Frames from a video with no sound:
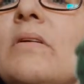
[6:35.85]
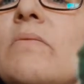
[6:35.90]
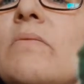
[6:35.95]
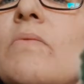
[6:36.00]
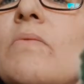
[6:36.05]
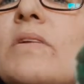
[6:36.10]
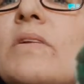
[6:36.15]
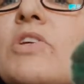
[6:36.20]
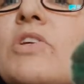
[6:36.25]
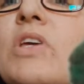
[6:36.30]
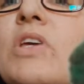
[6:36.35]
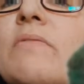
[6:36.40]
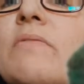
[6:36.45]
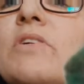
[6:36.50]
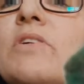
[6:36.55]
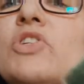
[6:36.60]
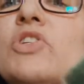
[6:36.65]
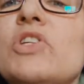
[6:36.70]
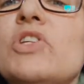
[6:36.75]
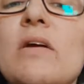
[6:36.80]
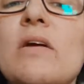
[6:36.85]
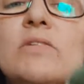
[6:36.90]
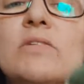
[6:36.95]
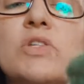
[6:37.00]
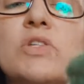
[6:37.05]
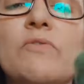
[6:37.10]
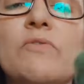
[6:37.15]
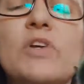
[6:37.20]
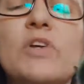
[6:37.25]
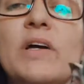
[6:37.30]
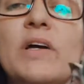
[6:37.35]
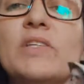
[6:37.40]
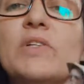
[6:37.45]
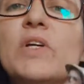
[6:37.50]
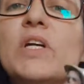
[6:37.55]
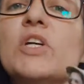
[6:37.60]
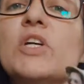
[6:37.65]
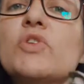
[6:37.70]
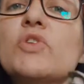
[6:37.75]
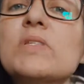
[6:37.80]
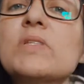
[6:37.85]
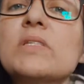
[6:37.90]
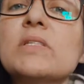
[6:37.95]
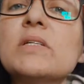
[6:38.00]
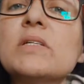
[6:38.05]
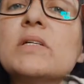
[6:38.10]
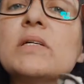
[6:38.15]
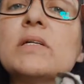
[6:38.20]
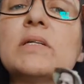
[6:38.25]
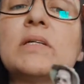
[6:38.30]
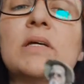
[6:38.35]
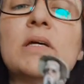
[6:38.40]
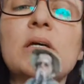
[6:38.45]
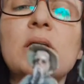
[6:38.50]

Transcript: want to give it a share. So if you guys are interested